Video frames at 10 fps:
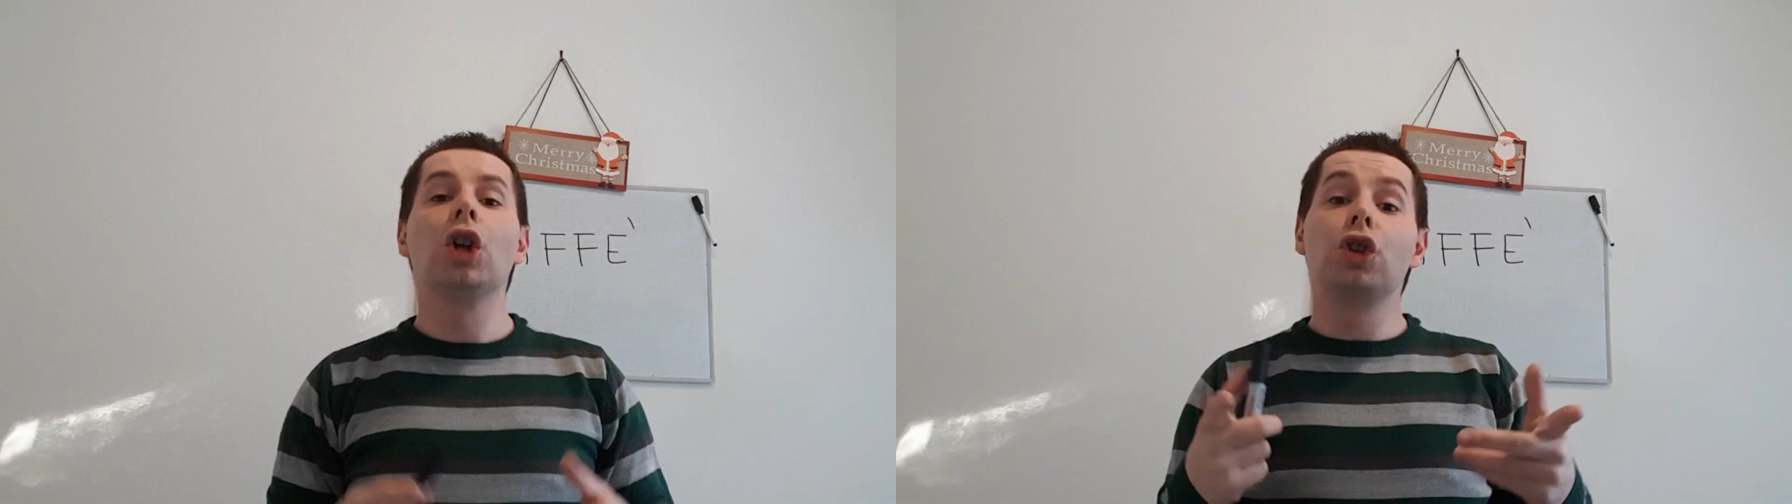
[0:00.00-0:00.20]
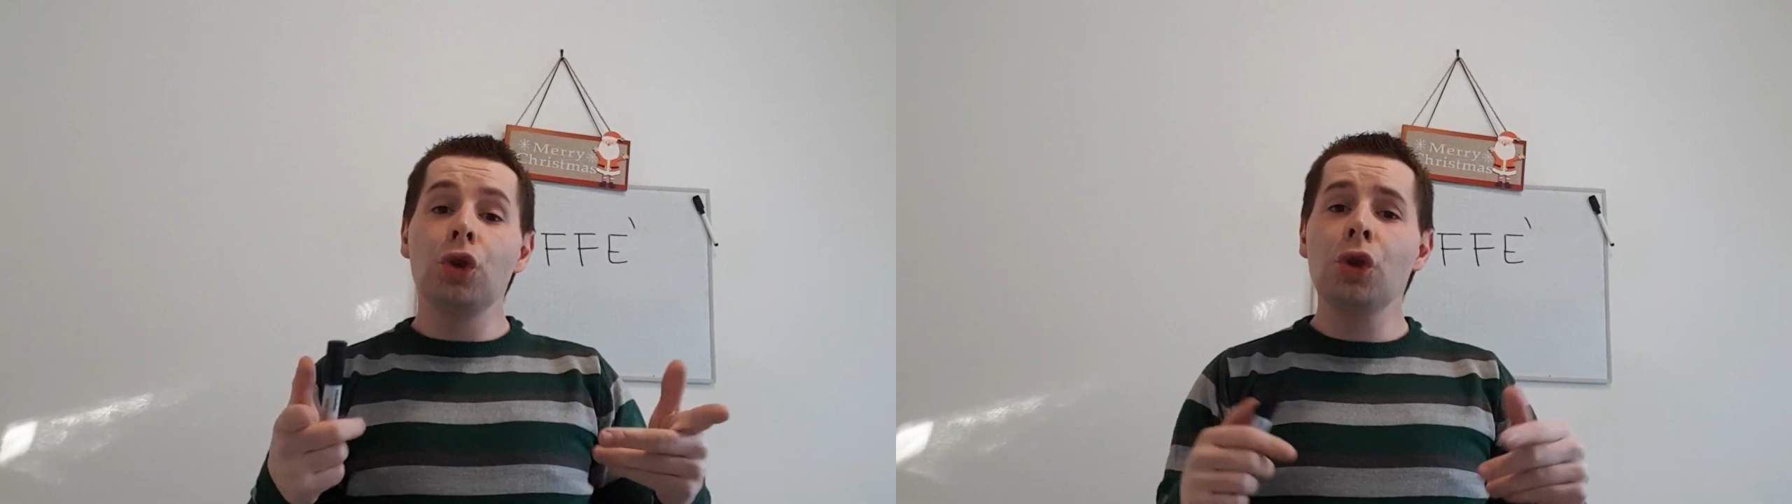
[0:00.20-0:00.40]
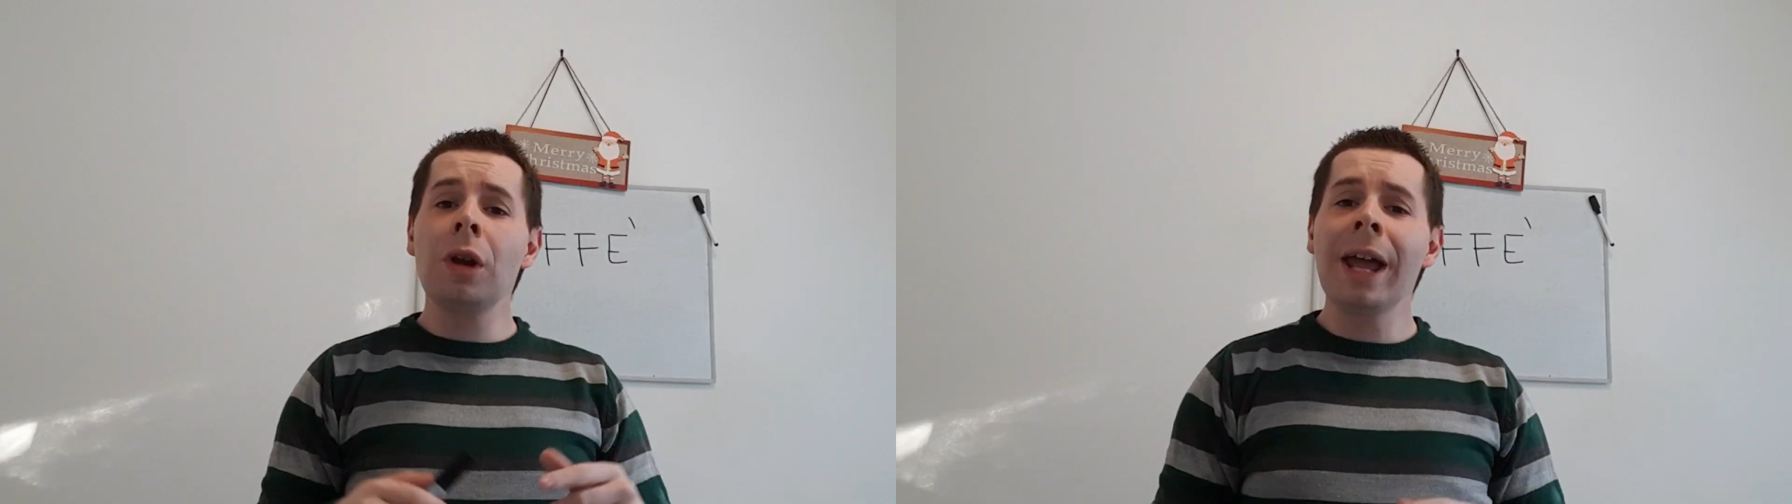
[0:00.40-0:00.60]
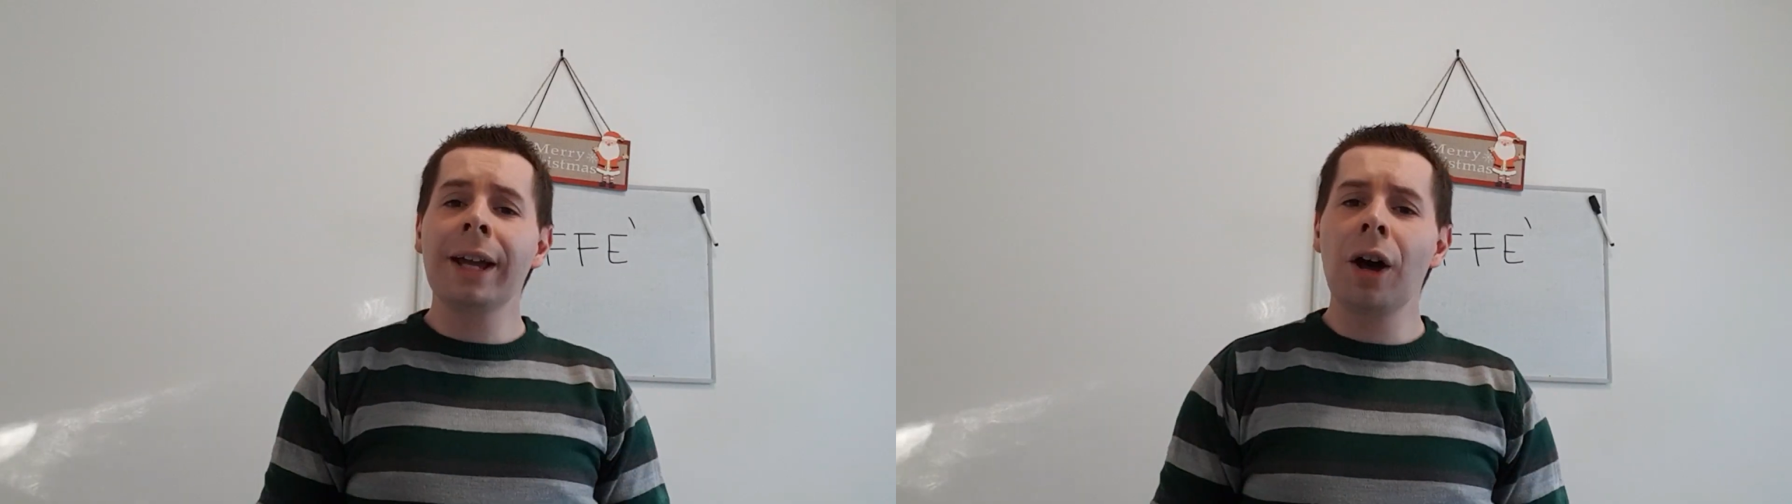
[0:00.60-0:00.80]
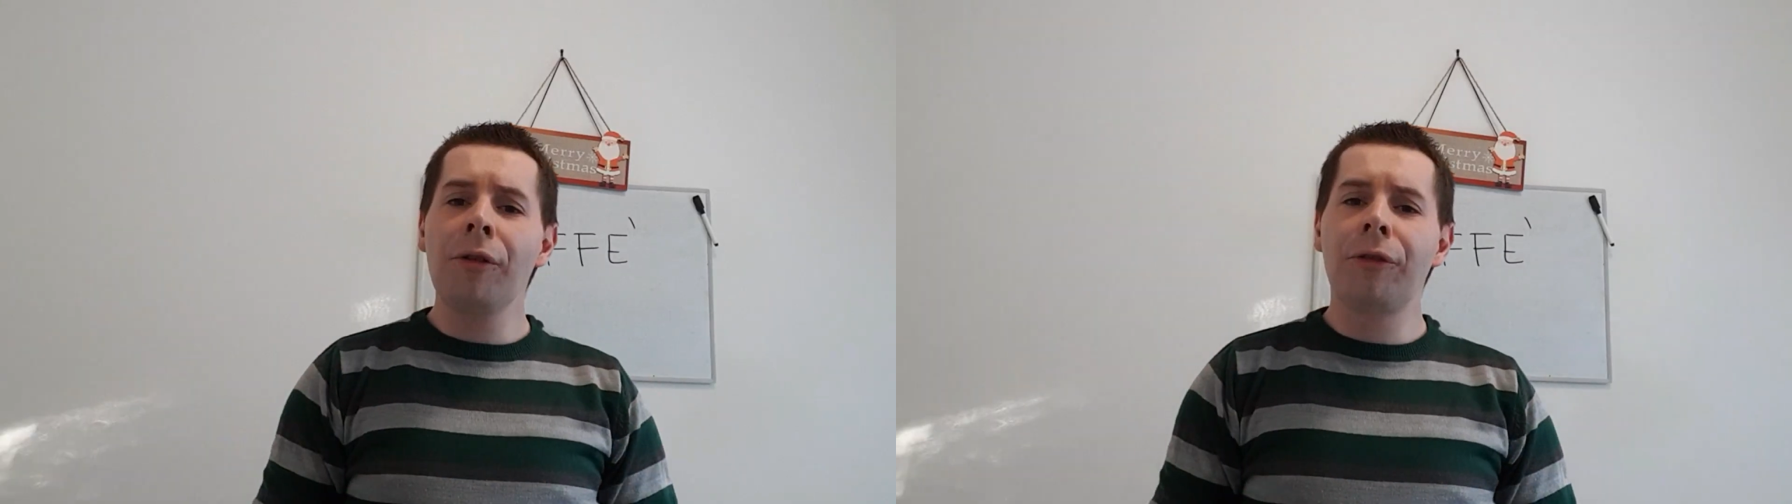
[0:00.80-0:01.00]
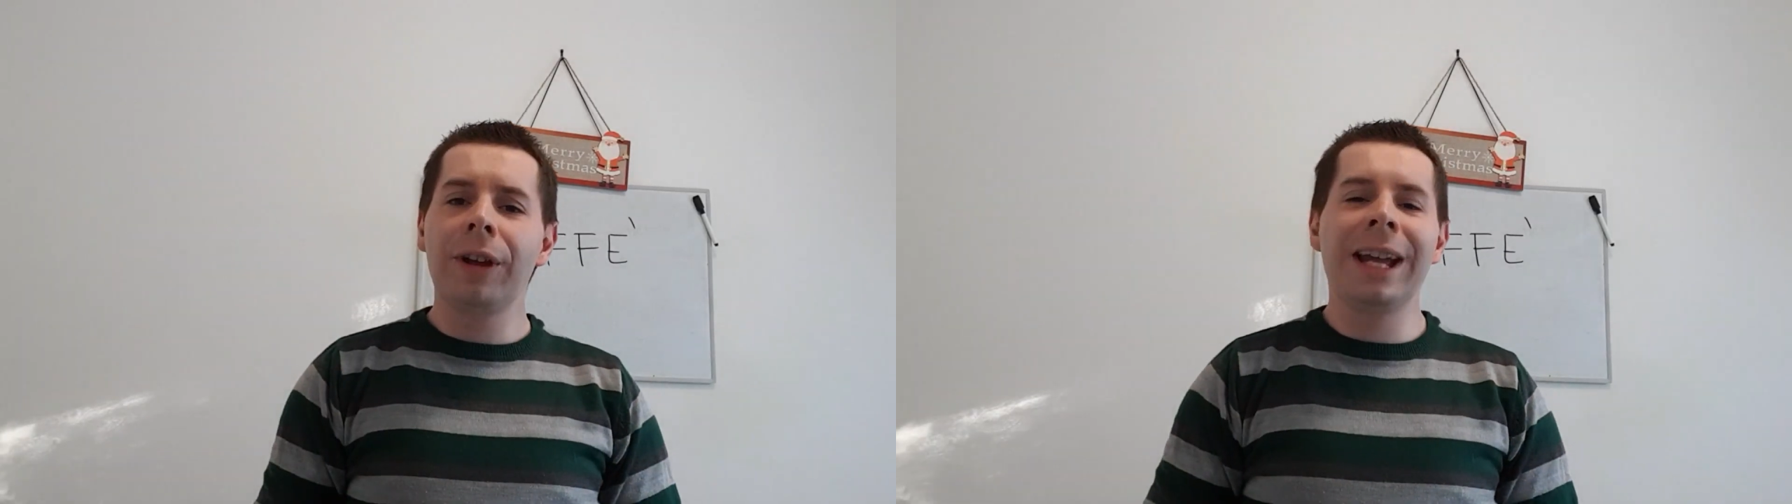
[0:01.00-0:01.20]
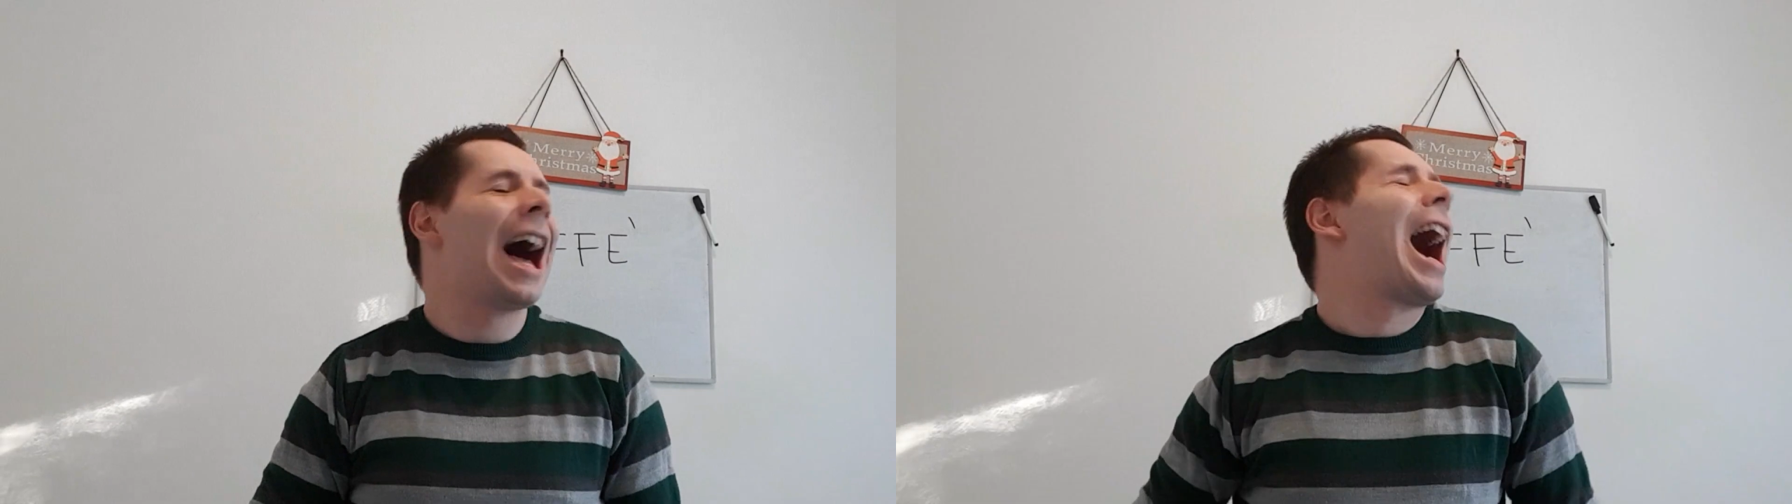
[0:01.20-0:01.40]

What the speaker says: Do you like coffee?